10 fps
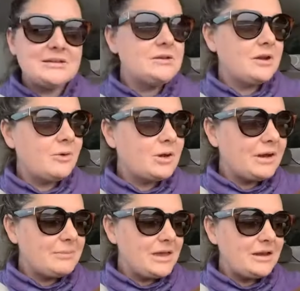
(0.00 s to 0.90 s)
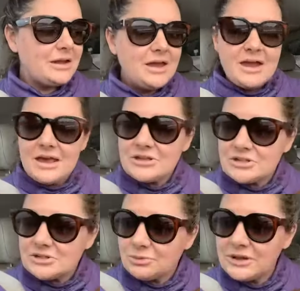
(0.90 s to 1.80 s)
You know what I mean? It
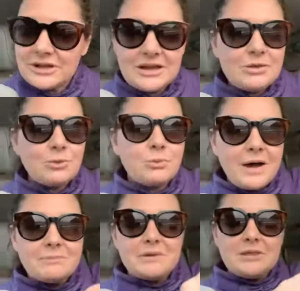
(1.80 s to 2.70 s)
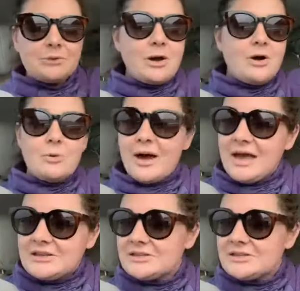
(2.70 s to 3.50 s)
just really, it rubbed me the wrong way.